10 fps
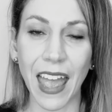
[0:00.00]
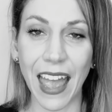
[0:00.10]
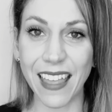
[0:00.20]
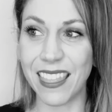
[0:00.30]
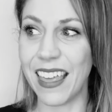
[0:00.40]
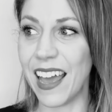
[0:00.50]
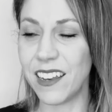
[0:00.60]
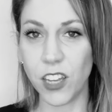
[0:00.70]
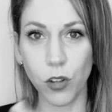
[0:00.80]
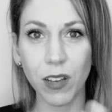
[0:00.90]
And
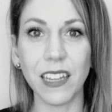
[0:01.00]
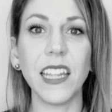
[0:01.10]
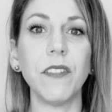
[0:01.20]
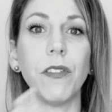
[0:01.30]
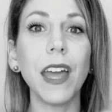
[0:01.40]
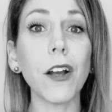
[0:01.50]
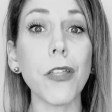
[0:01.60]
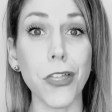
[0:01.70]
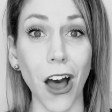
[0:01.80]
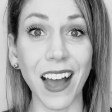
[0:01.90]
then you can leave their
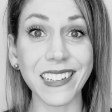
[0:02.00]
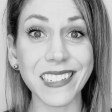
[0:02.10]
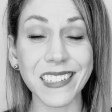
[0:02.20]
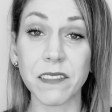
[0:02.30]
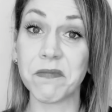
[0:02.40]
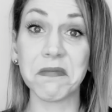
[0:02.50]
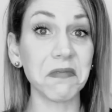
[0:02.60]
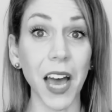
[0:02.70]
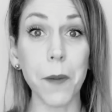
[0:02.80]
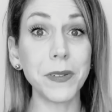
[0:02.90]
thoughts
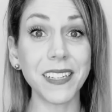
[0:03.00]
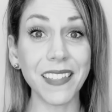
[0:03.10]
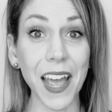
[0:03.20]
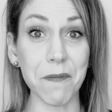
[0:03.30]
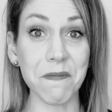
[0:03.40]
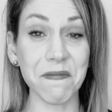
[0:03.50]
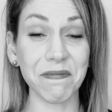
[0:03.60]
up to them.